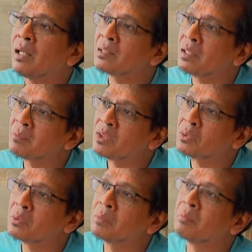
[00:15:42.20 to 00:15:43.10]
ask them
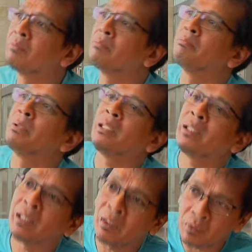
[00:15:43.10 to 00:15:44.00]
to be
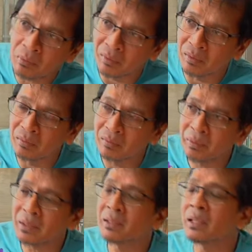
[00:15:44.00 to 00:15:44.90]
in our world
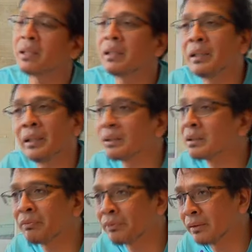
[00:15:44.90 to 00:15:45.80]
because their thinking is
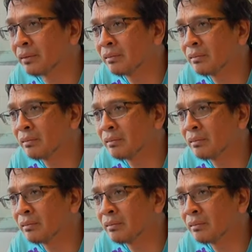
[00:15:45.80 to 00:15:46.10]
different.